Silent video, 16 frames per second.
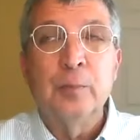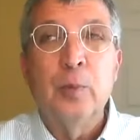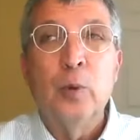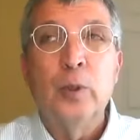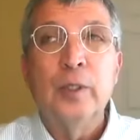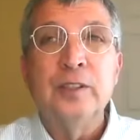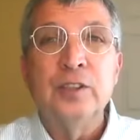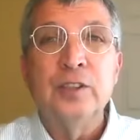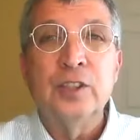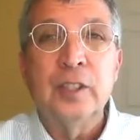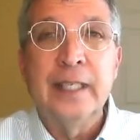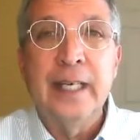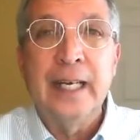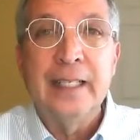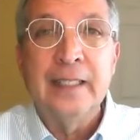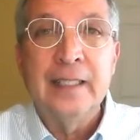important to
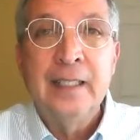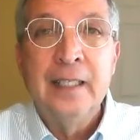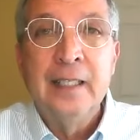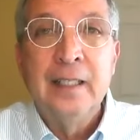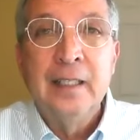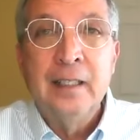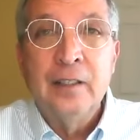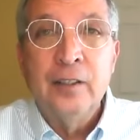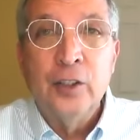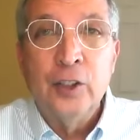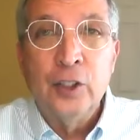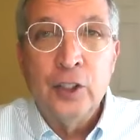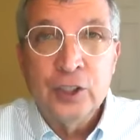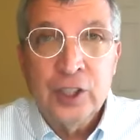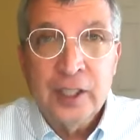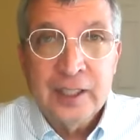get
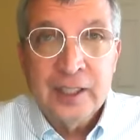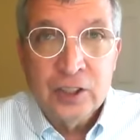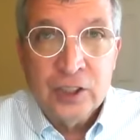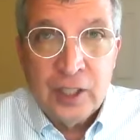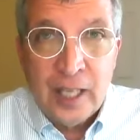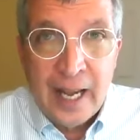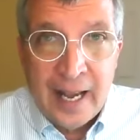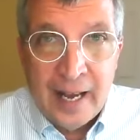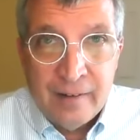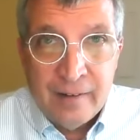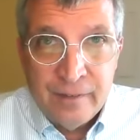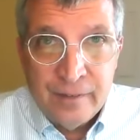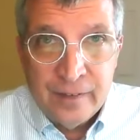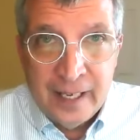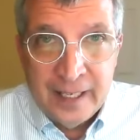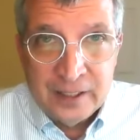nursing
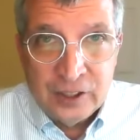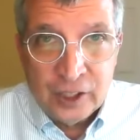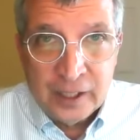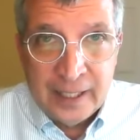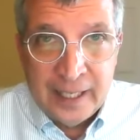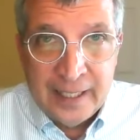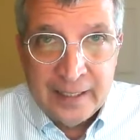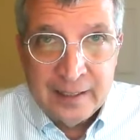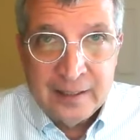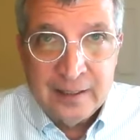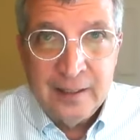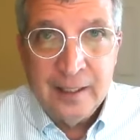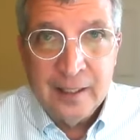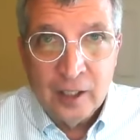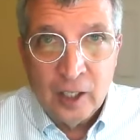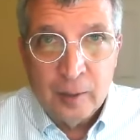staff
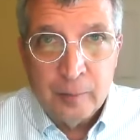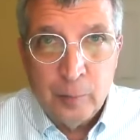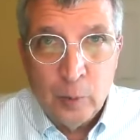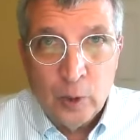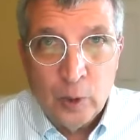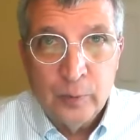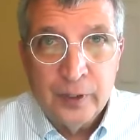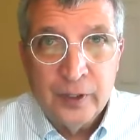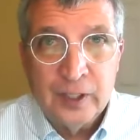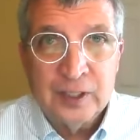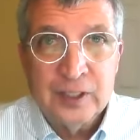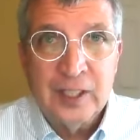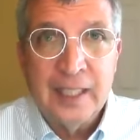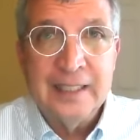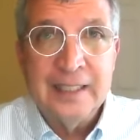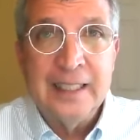educated and on board with
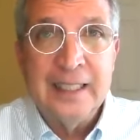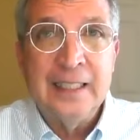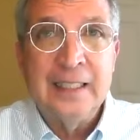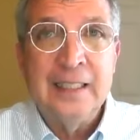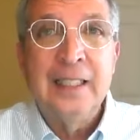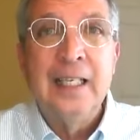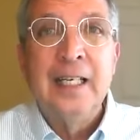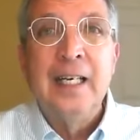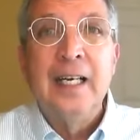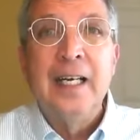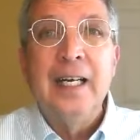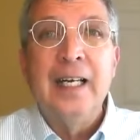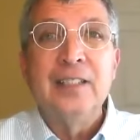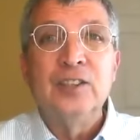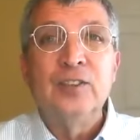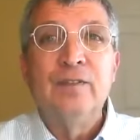this idea.
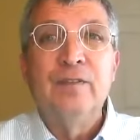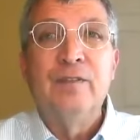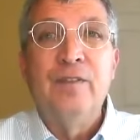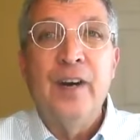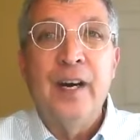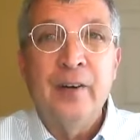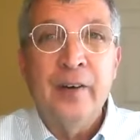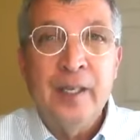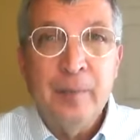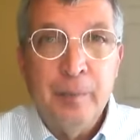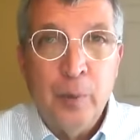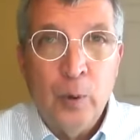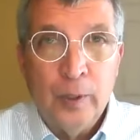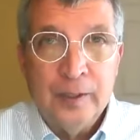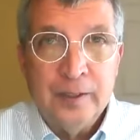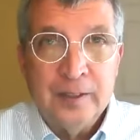It's very
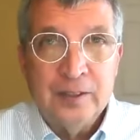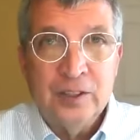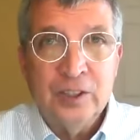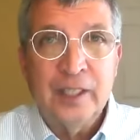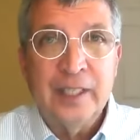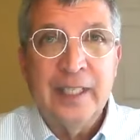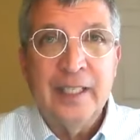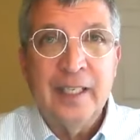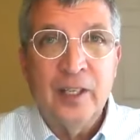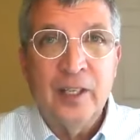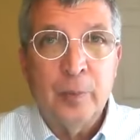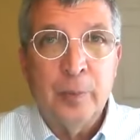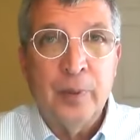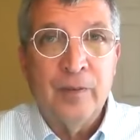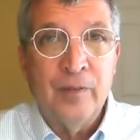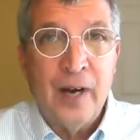important to get
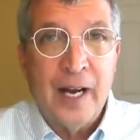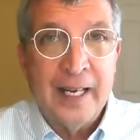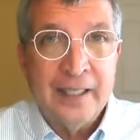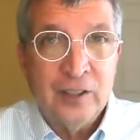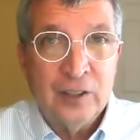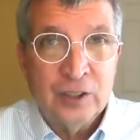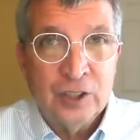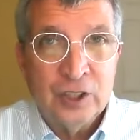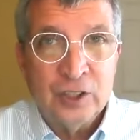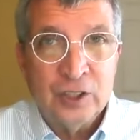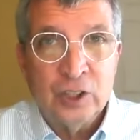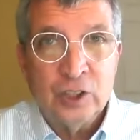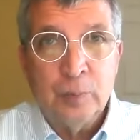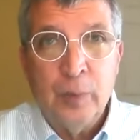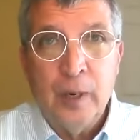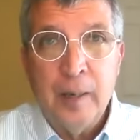other providers,
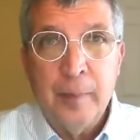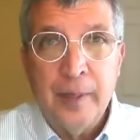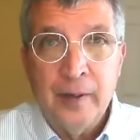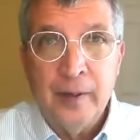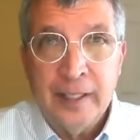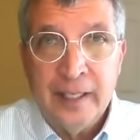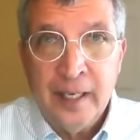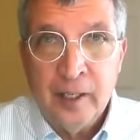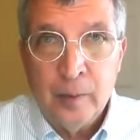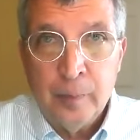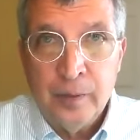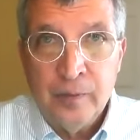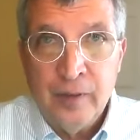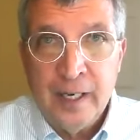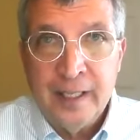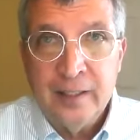such as primary care
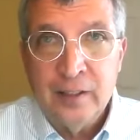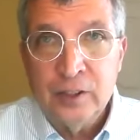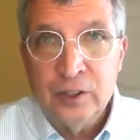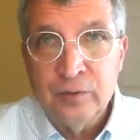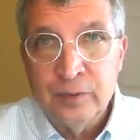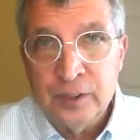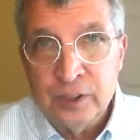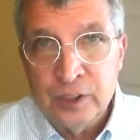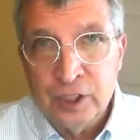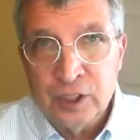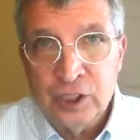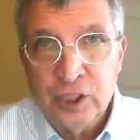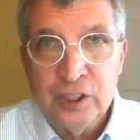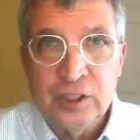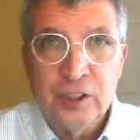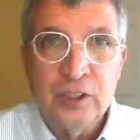providers,
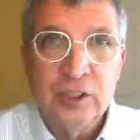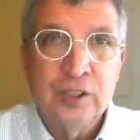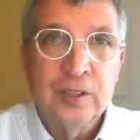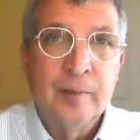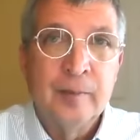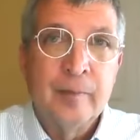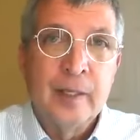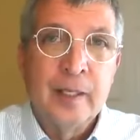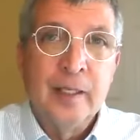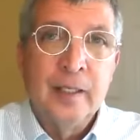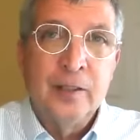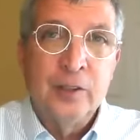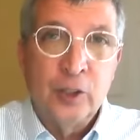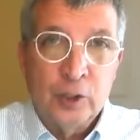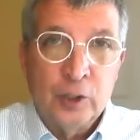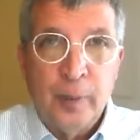physicians,
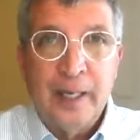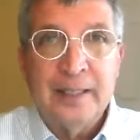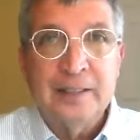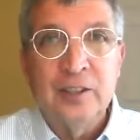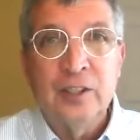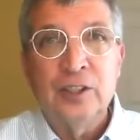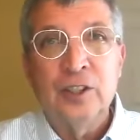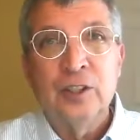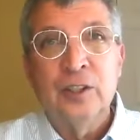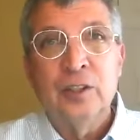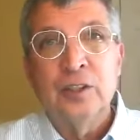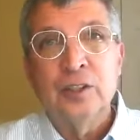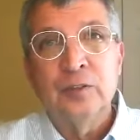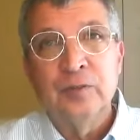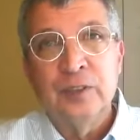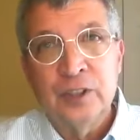nurse
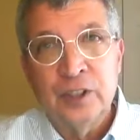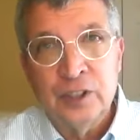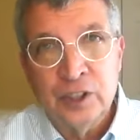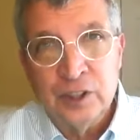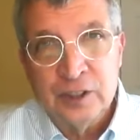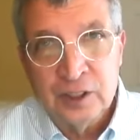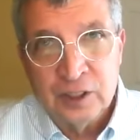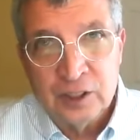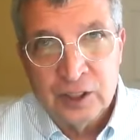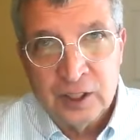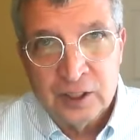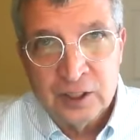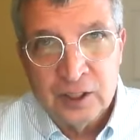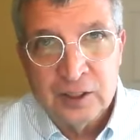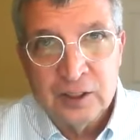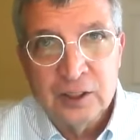practitioners, physicians
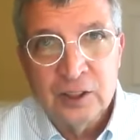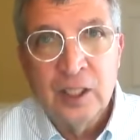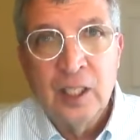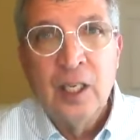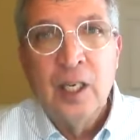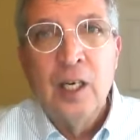assistants,